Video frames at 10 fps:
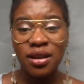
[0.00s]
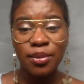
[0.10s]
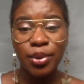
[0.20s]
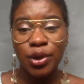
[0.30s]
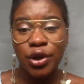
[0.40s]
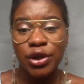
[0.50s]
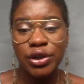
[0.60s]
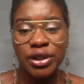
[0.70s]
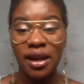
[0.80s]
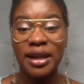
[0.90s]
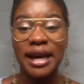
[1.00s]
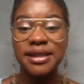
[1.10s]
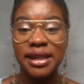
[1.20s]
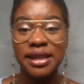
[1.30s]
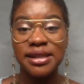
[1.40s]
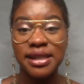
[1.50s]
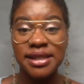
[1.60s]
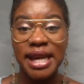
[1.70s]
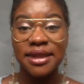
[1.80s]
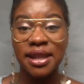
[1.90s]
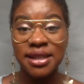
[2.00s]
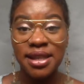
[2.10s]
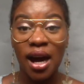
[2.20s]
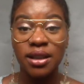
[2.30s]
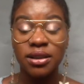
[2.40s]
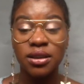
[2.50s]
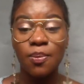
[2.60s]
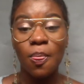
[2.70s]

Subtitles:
because that's easier said than done.